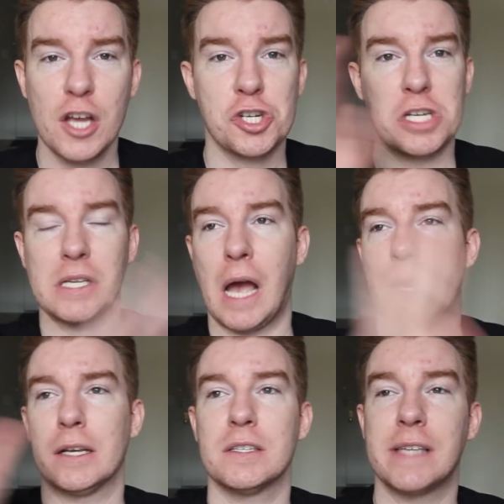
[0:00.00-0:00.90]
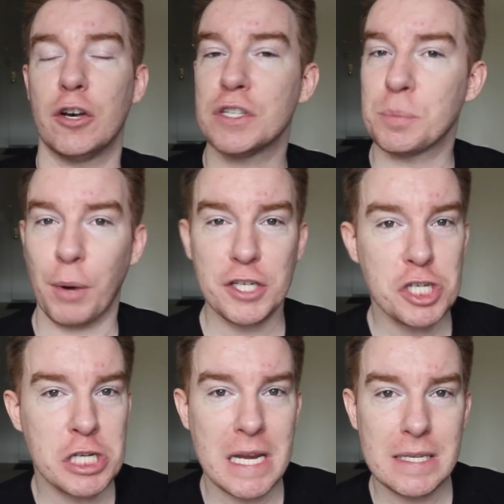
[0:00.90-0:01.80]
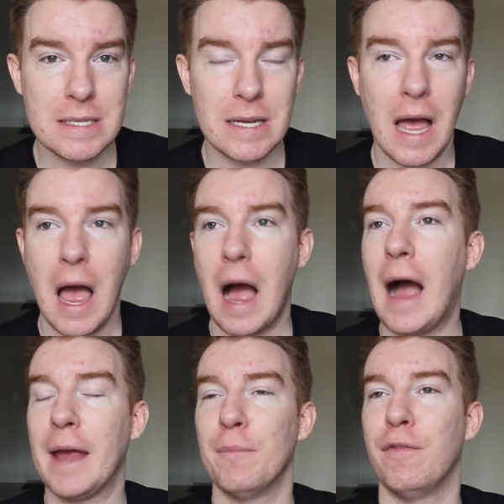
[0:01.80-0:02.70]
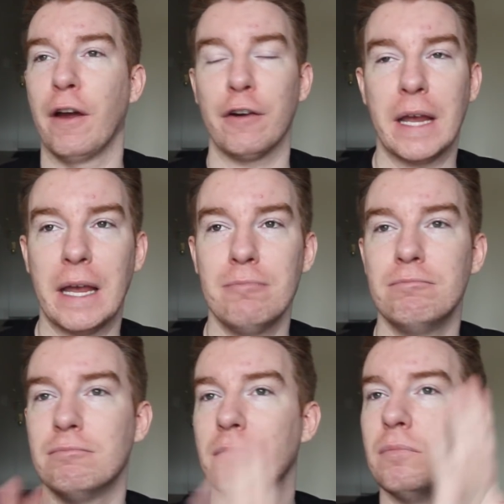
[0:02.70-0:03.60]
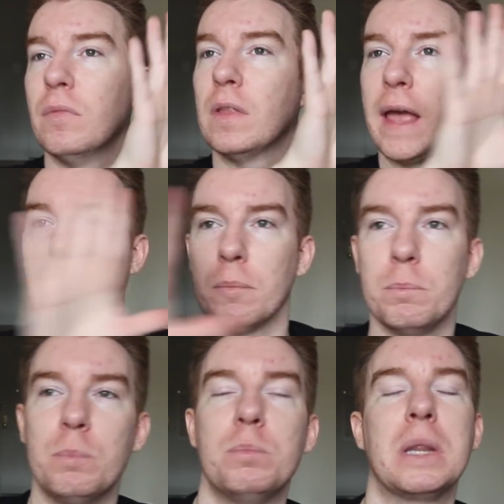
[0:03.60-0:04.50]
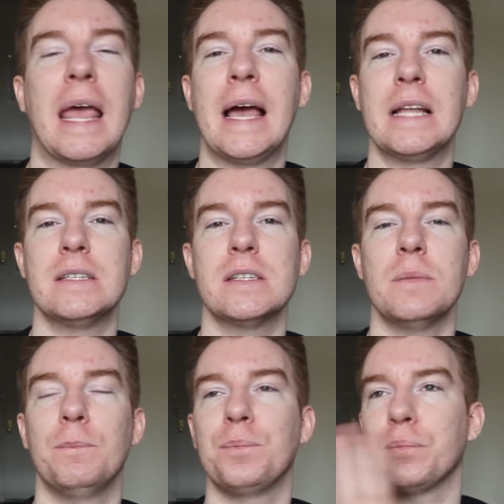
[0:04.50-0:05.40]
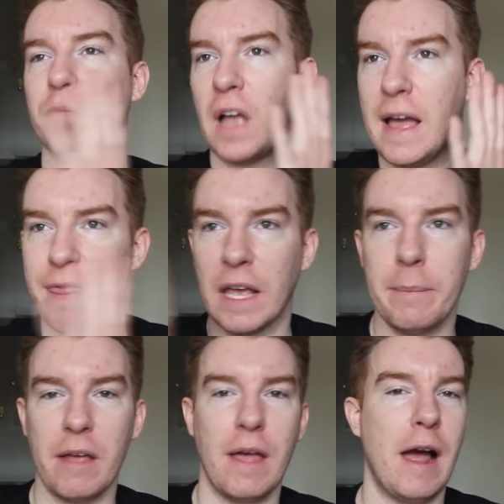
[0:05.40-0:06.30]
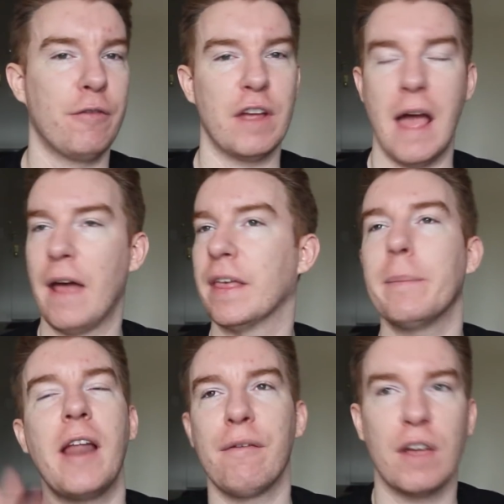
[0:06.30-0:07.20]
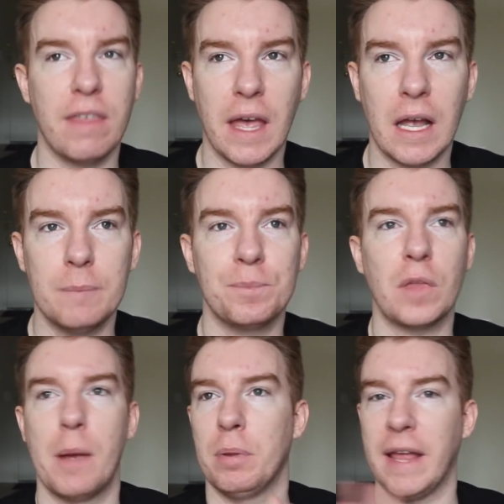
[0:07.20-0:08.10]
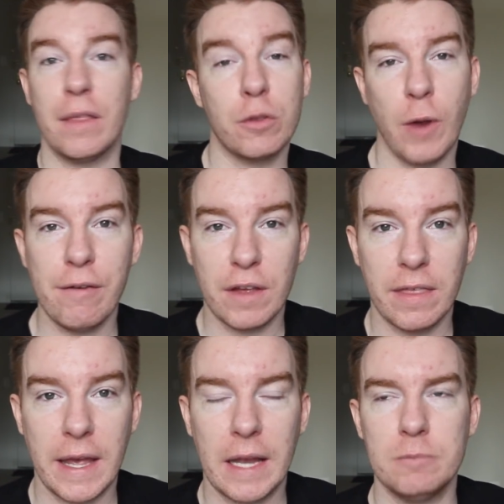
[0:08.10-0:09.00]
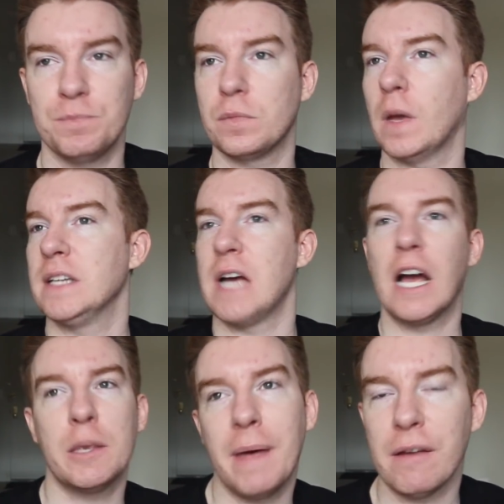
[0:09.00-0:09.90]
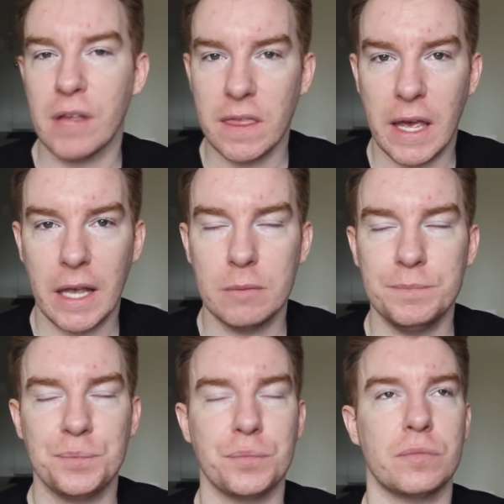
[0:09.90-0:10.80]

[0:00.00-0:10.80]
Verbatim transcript: She's got an Excel spreadsheet. I am very... like planned. I think about every, I think about everything. I plan through everything. I document everything.